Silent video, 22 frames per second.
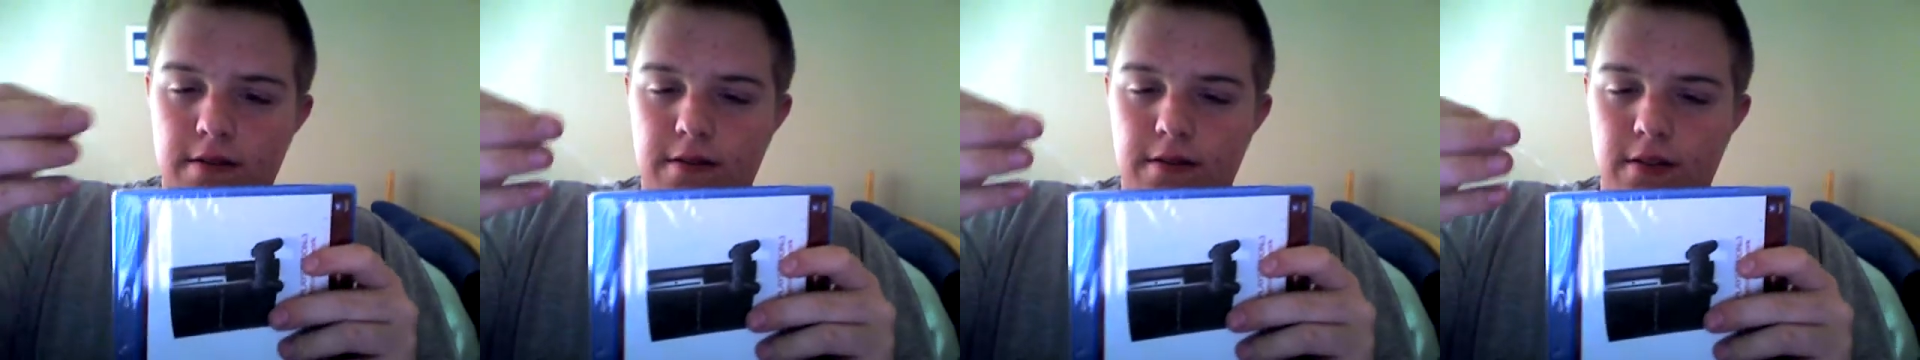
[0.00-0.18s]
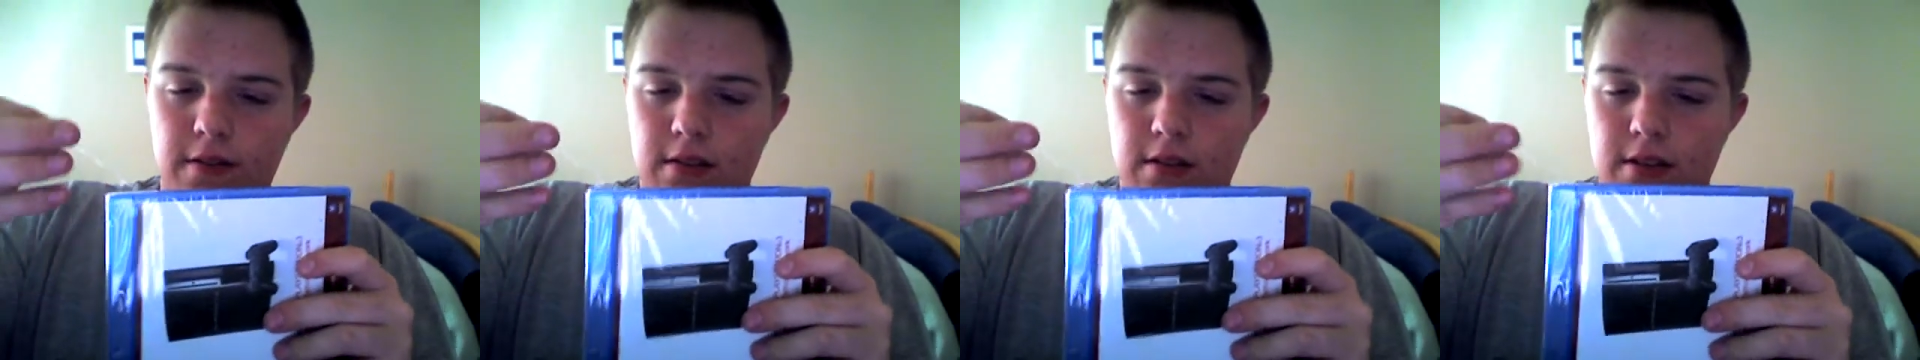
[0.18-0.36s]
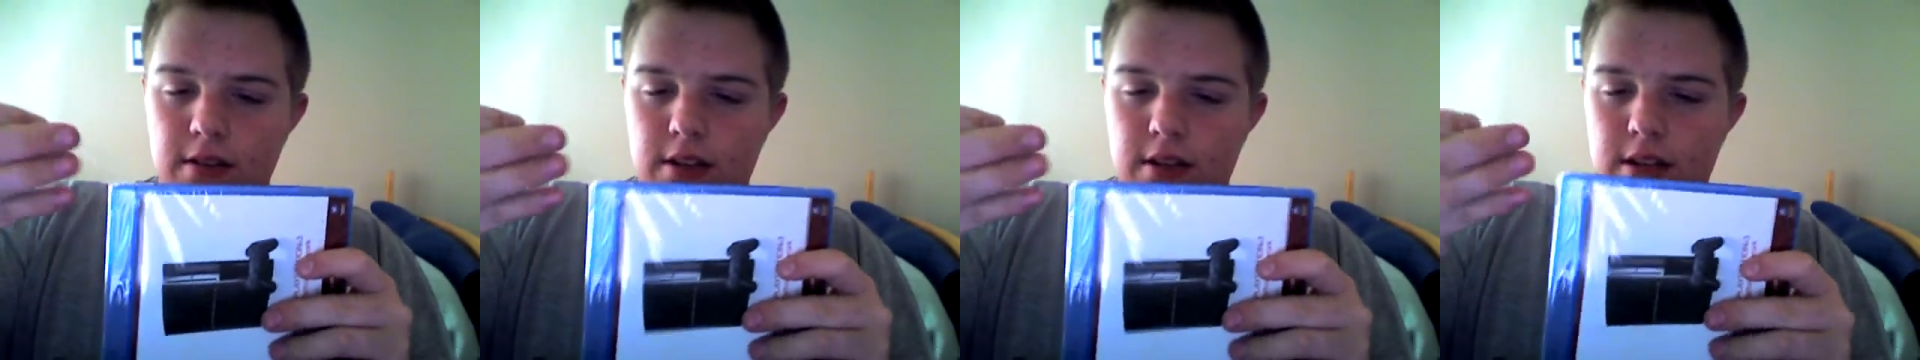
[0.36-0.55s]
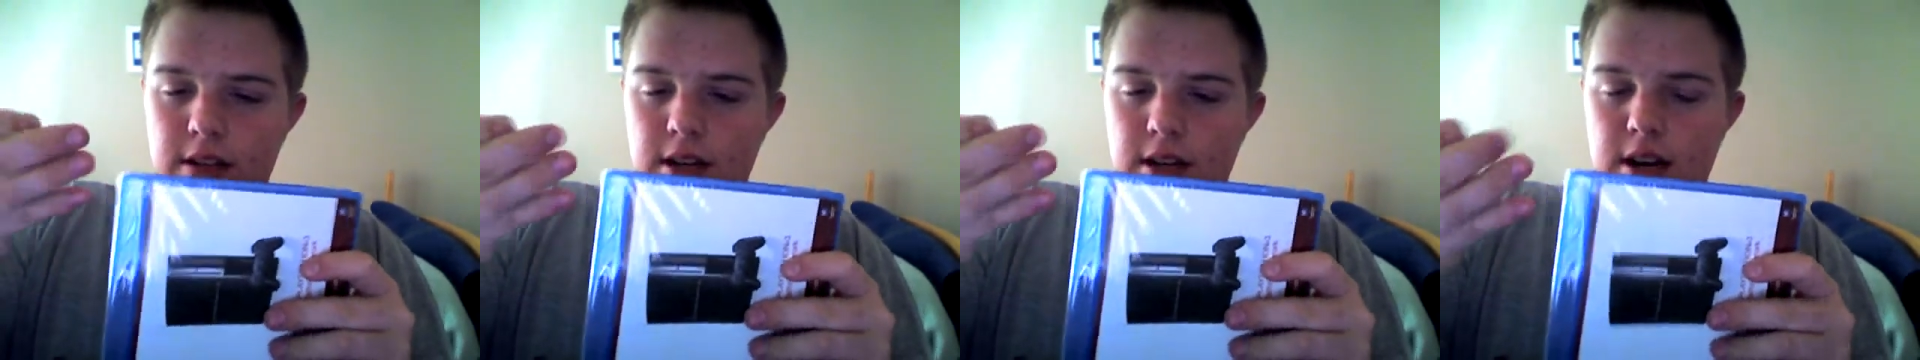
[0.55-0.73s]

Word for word: first